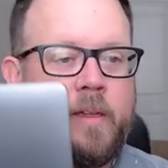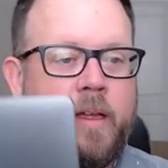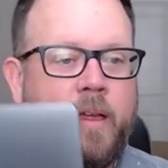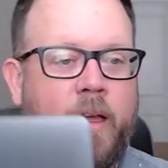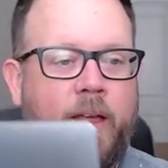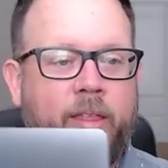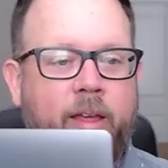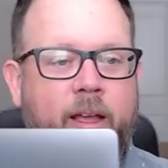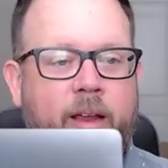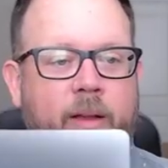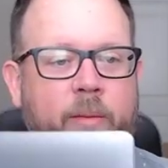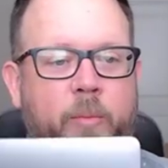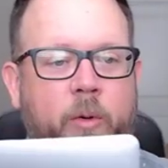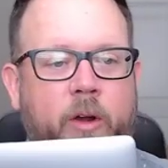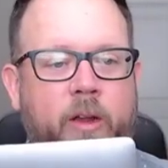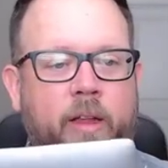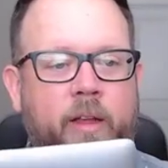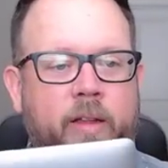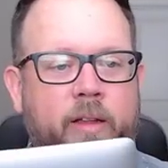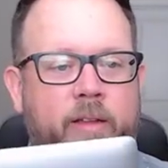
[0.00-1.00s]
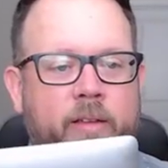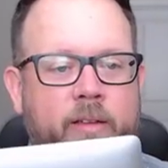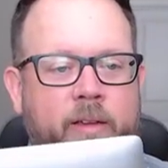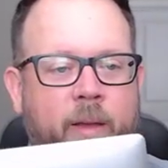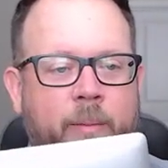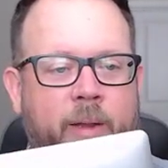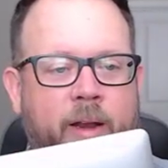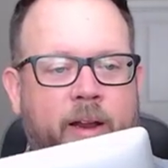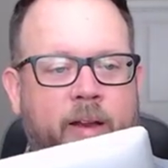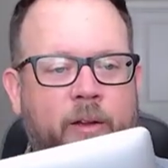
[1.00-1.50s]
I think I did pretty good. I
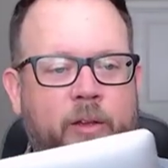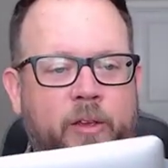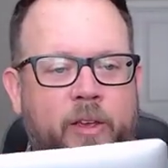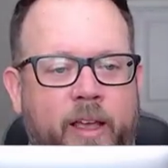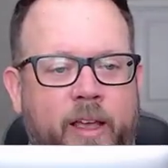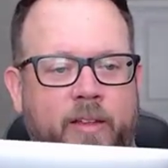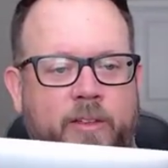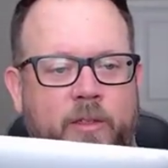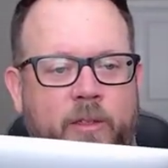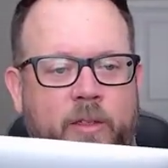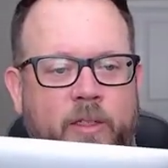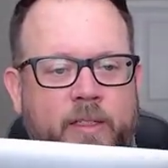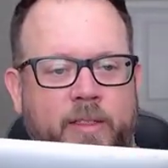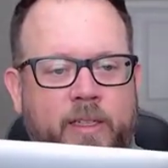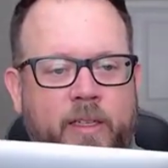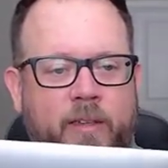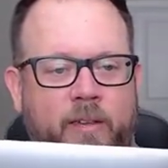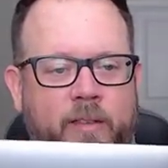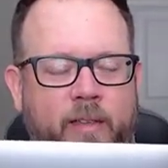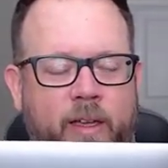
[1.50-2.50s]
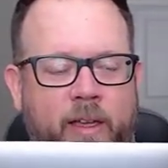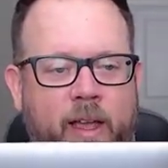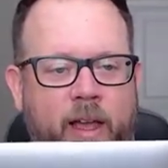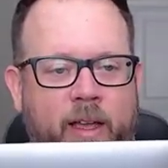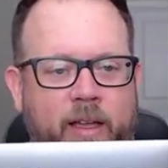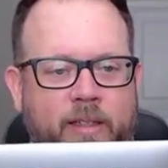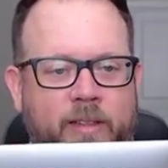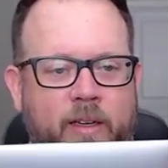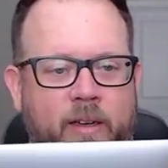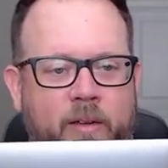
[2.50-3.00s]
mean, I know you can't totally tell, like I
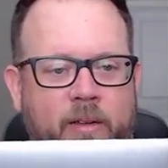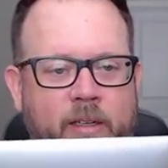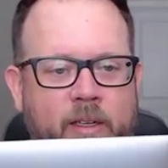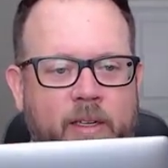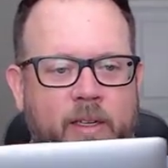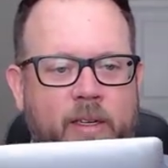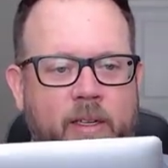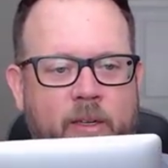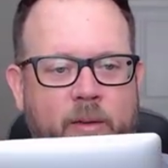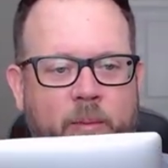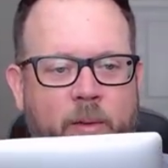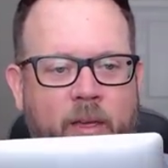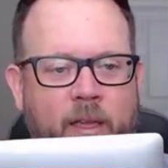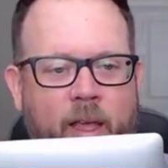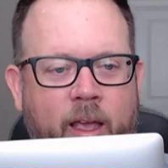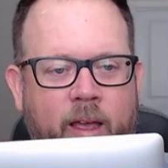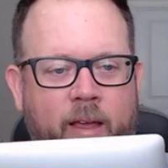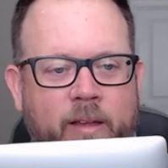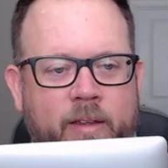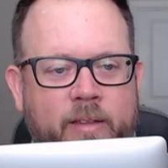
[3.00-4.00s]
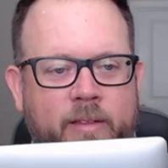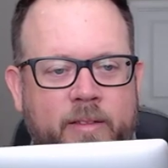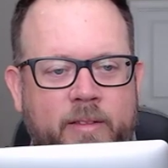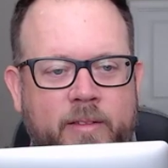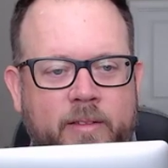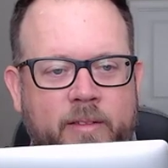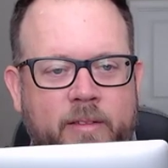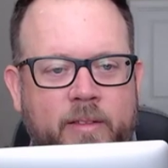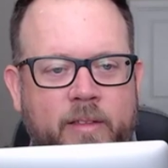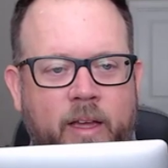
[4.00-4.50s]
can tell. But yeah,
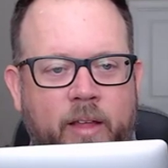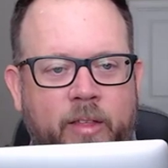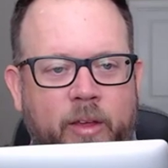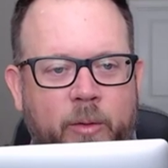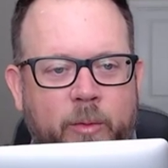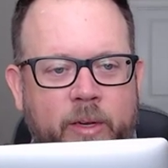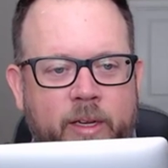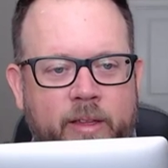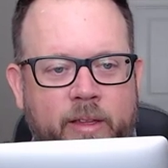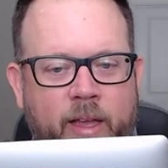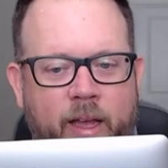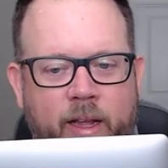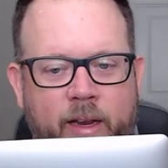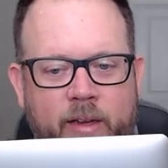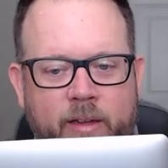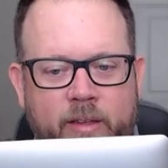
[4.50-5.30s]
I think we did that.